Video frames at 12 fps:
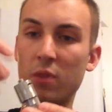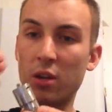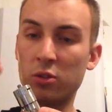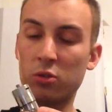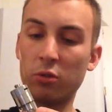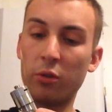
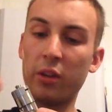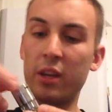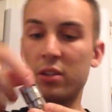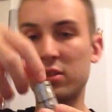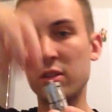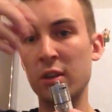unscrew
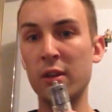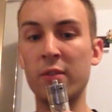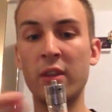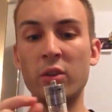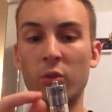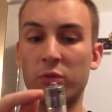this,
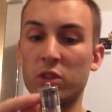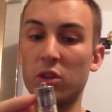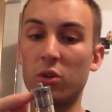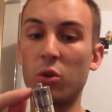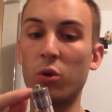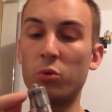and obviously
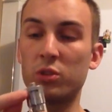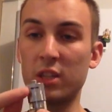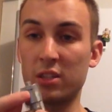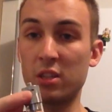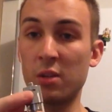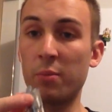your coil
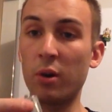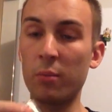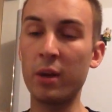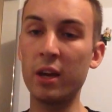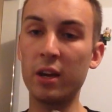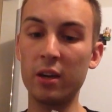sits in the
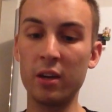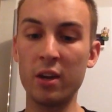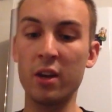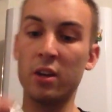bottom here.